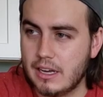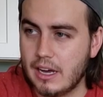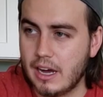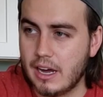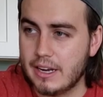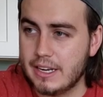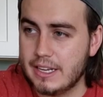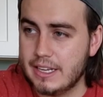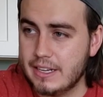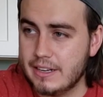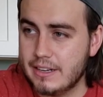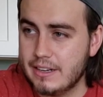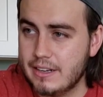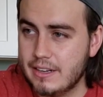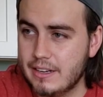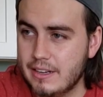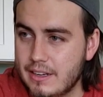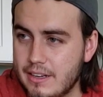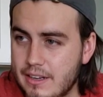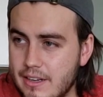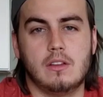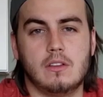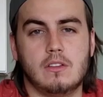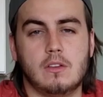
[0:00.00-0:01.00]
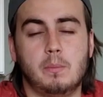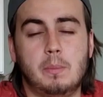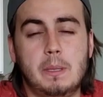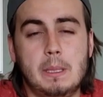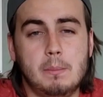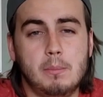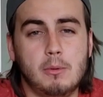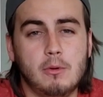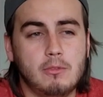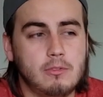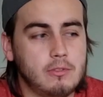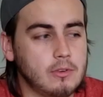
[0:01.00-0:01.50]
Ghanaian? The
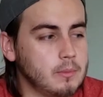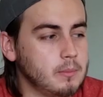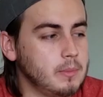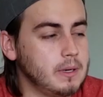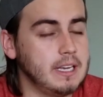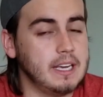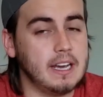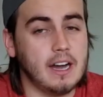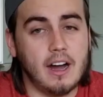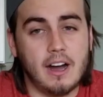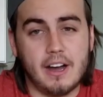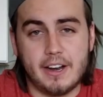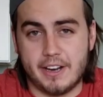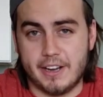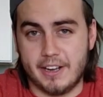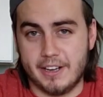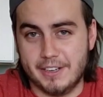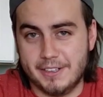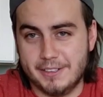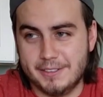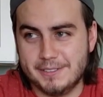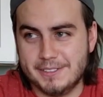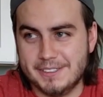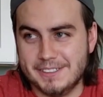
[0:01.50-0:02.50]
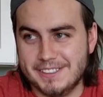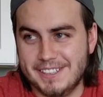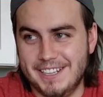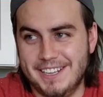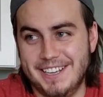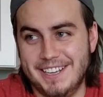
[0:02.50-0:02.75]
people from Ghana.